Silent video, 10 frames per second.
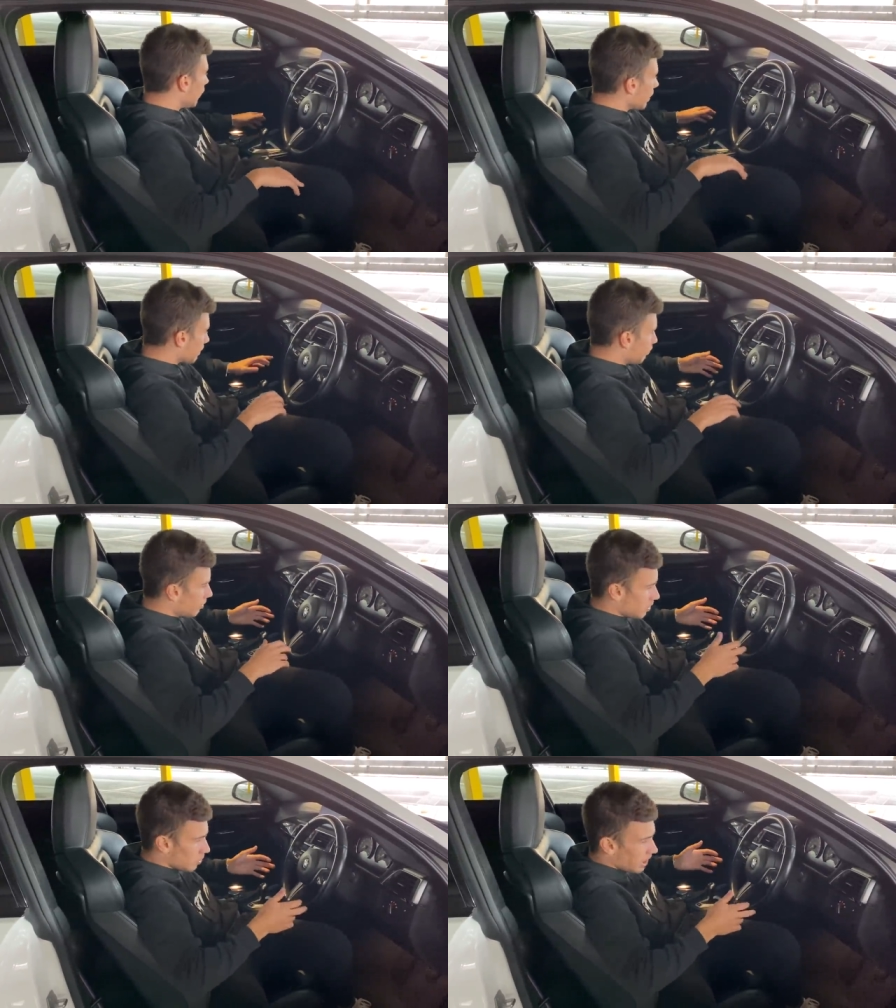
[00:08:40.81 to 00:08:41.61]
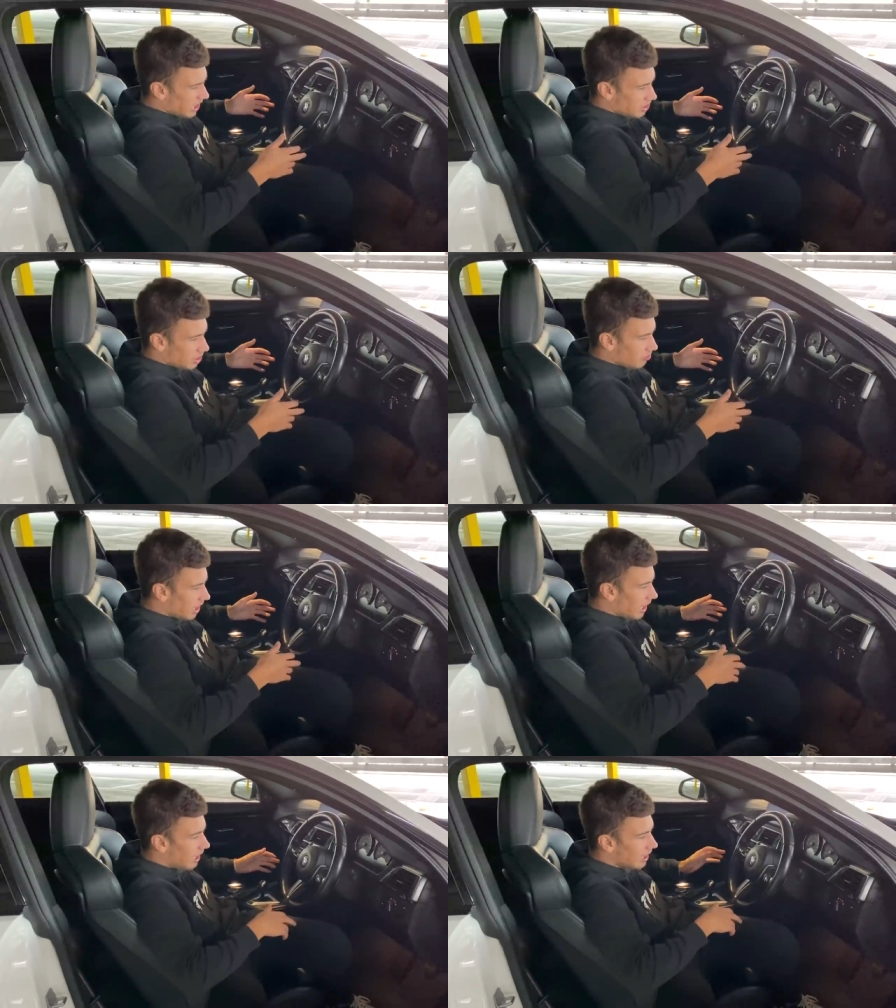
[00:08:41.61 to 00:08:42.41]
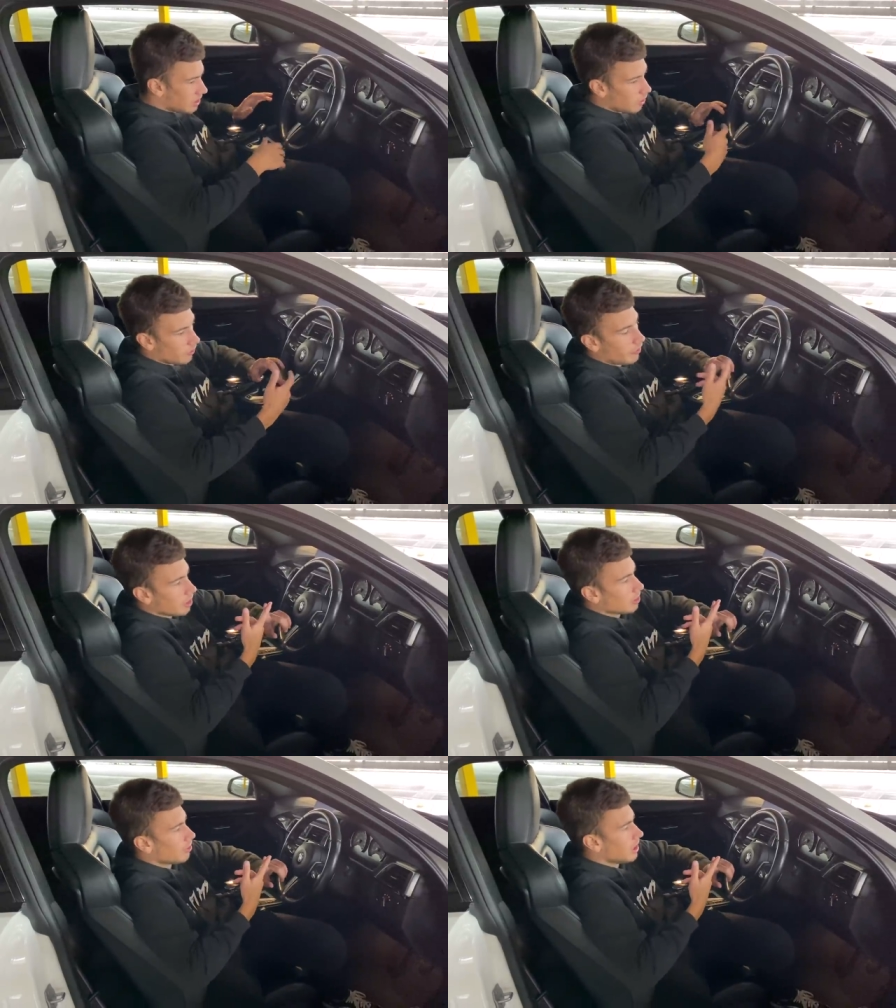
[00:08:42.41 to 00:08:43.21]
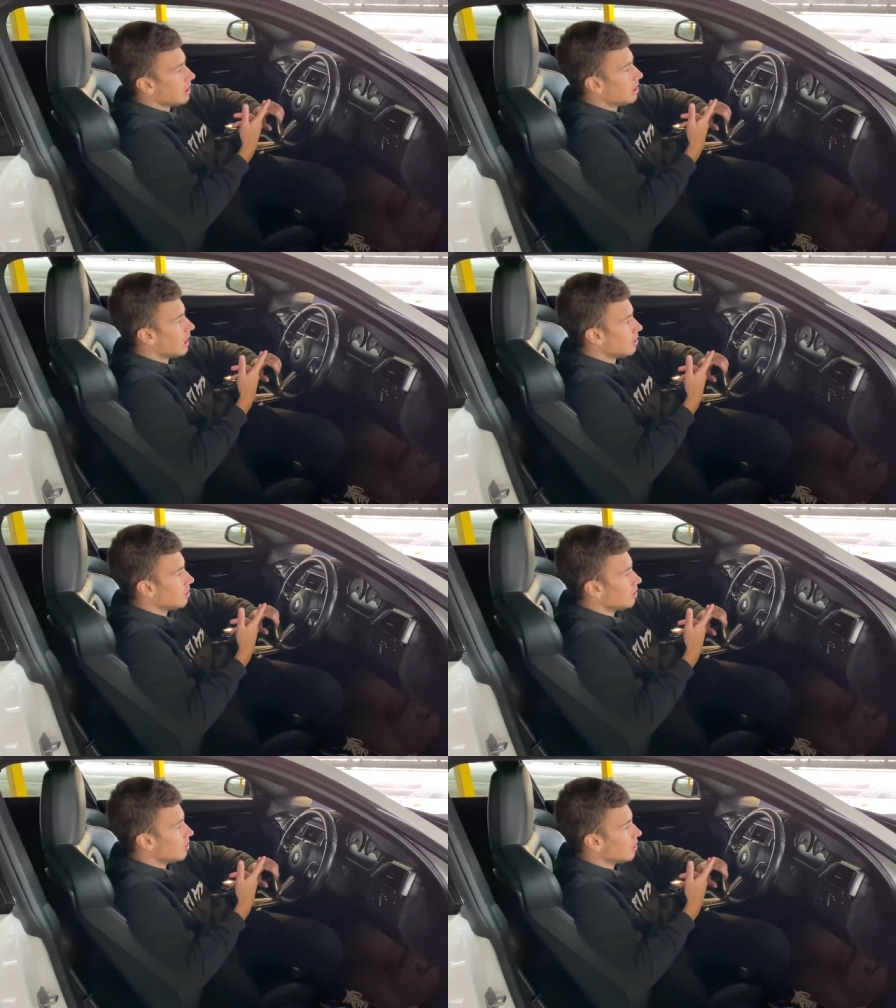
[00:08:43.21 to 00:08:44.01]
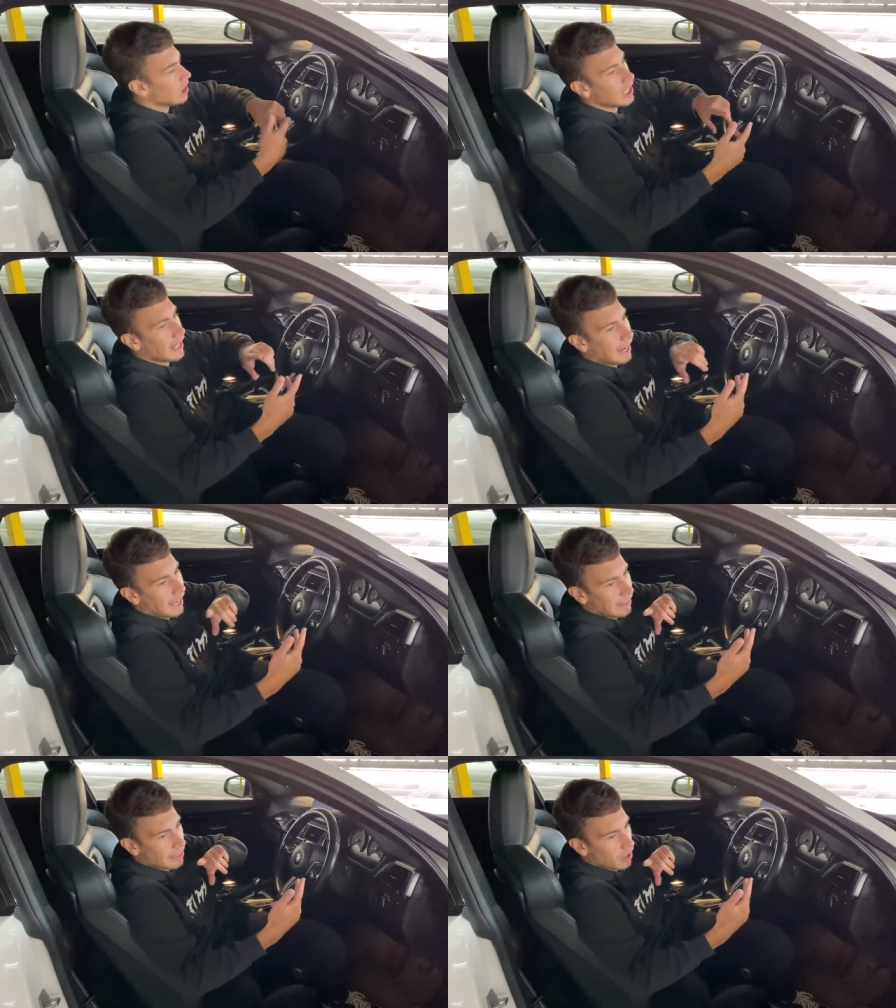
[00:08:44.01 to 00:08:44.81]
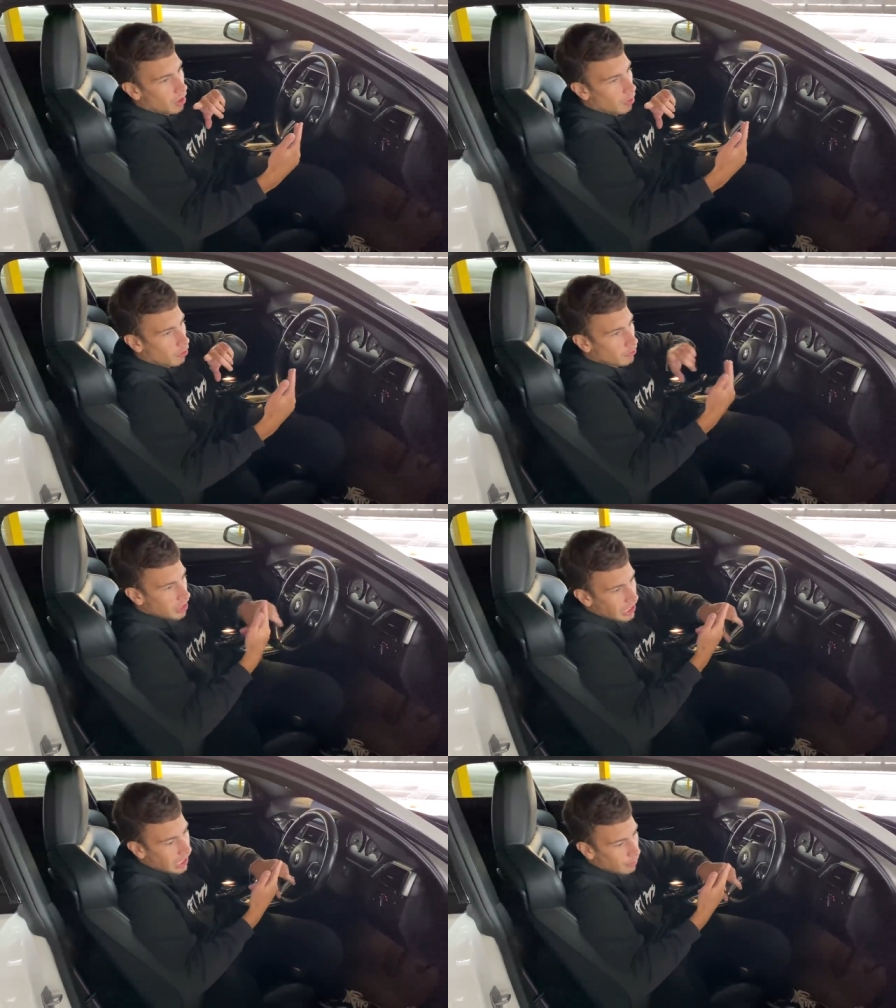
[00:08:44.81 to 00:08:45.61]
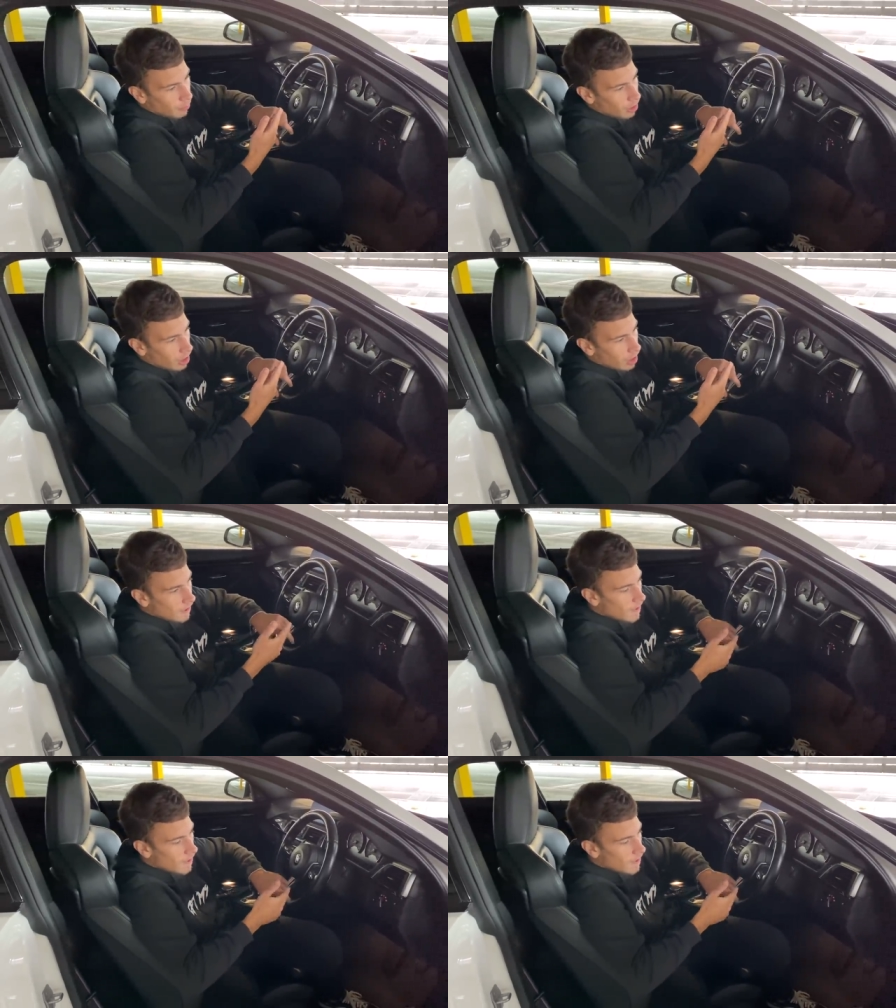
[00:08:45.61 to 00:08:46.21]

think that's pretty much all the extras you can really get. It's got front and rear sensors and a rear camera.